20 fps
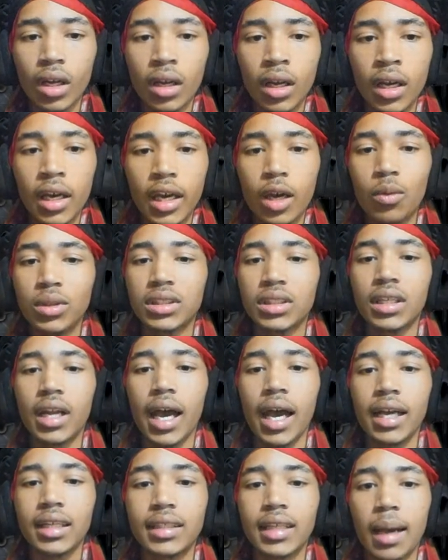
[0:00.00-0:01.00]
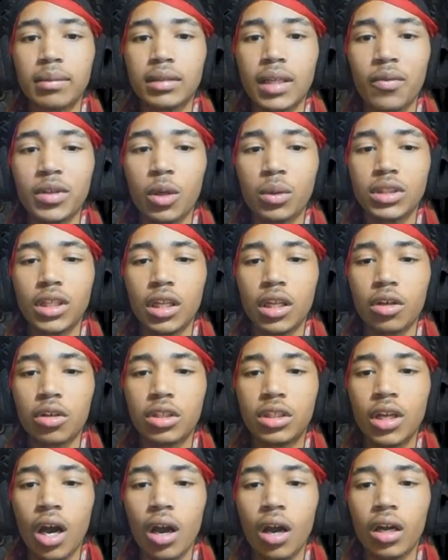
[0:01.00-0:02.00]
It was nighttime, so everything was a little
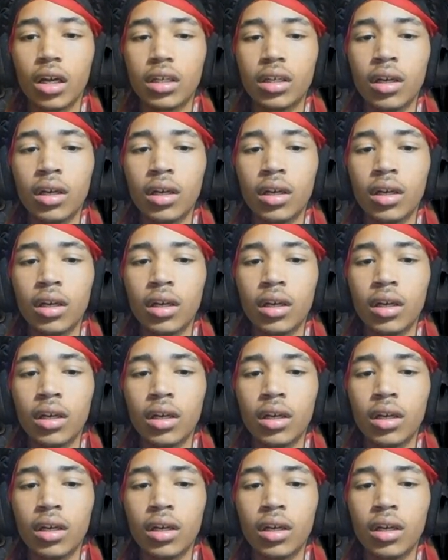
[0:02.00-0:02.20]
dark,